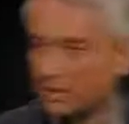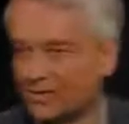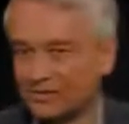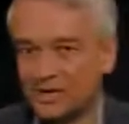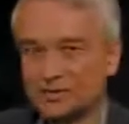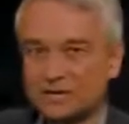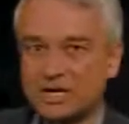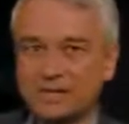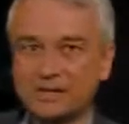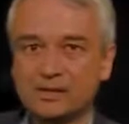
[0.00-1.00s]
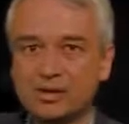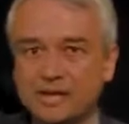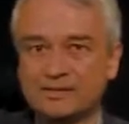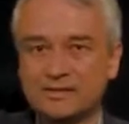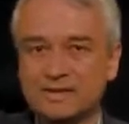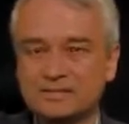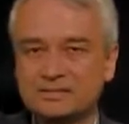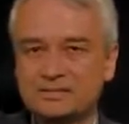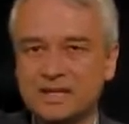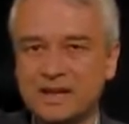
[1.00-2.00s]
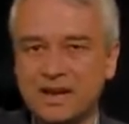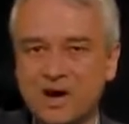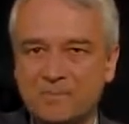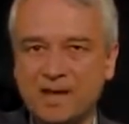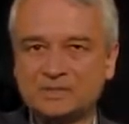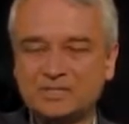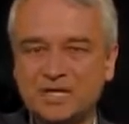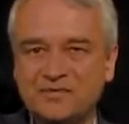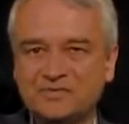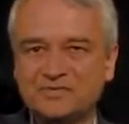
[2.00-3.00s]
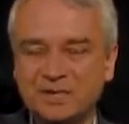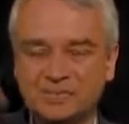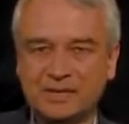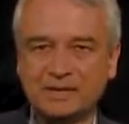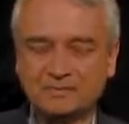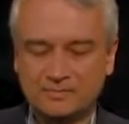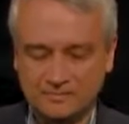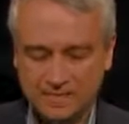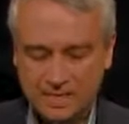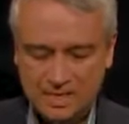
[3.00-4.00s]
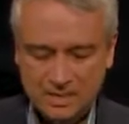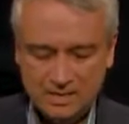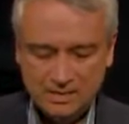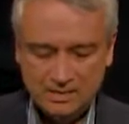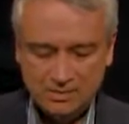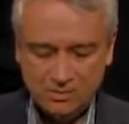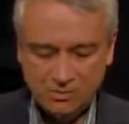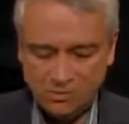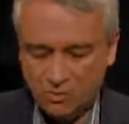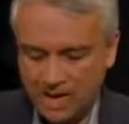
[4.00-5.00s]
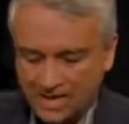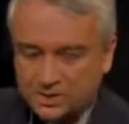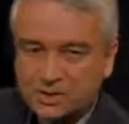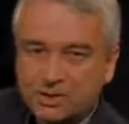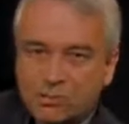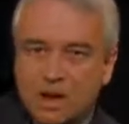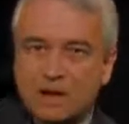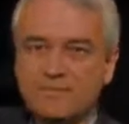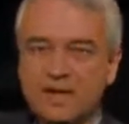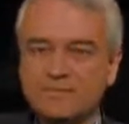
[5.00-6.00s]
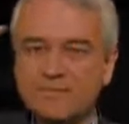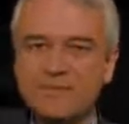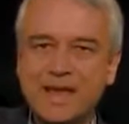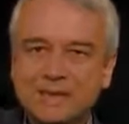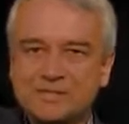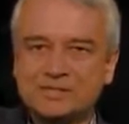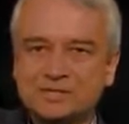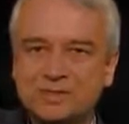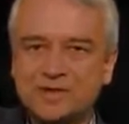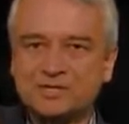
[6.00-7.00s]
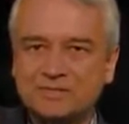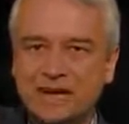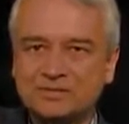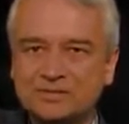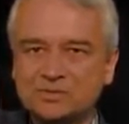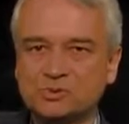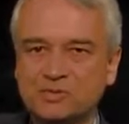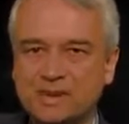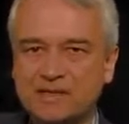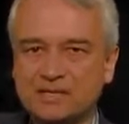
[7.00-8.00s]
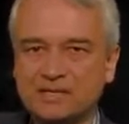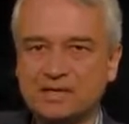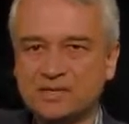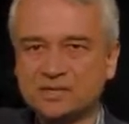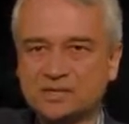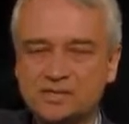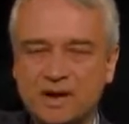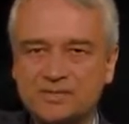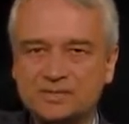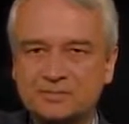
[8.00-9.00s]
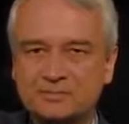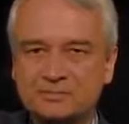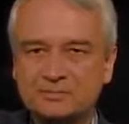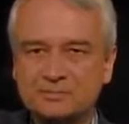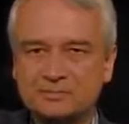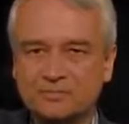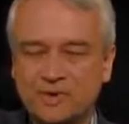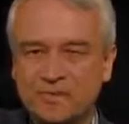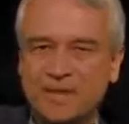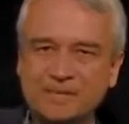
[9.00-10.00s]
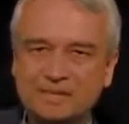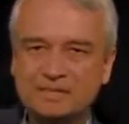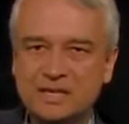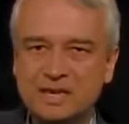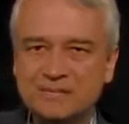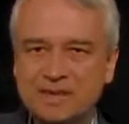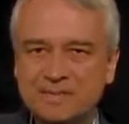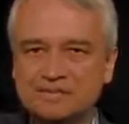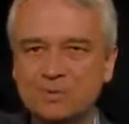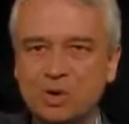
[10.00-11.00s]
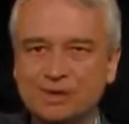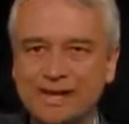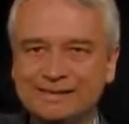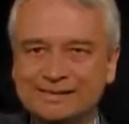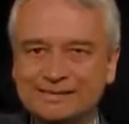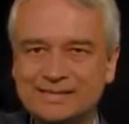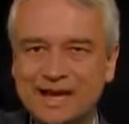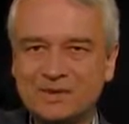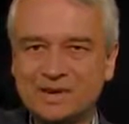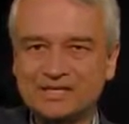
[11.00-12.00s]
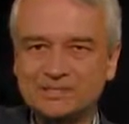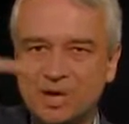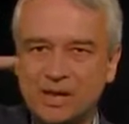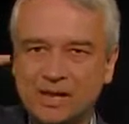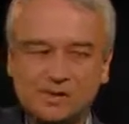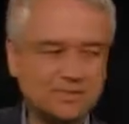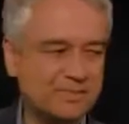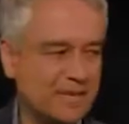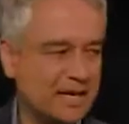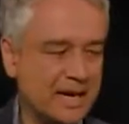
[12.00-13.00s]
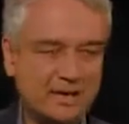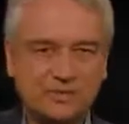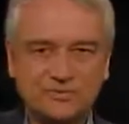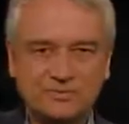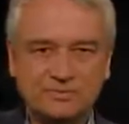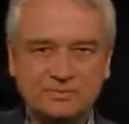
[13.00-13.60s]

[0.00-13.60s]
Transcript: an electron coming along like this, and now it bounces off of something. Maybe the direction it bounces will depend on the initial direction. You know, maybe it's more likely to scatter by small angles than big angles.